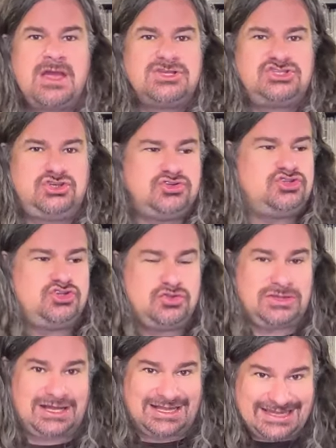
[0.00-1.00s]
to do
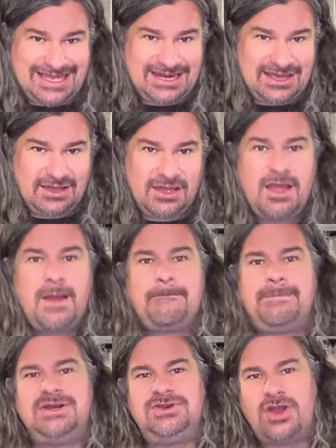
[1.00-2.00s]
the cleaning
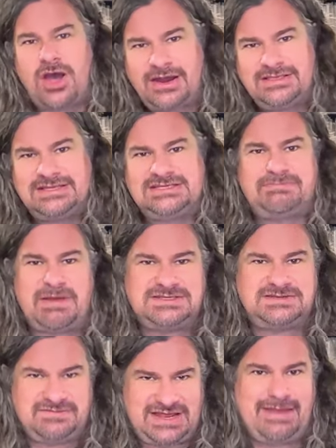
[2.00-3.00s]
but not at the
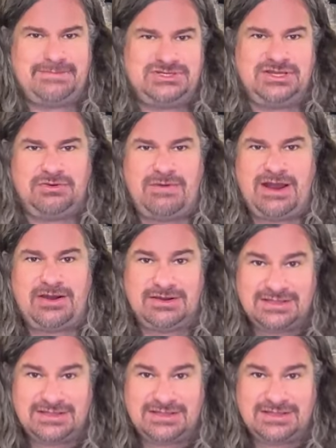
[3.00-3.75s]
expense of damaging the record.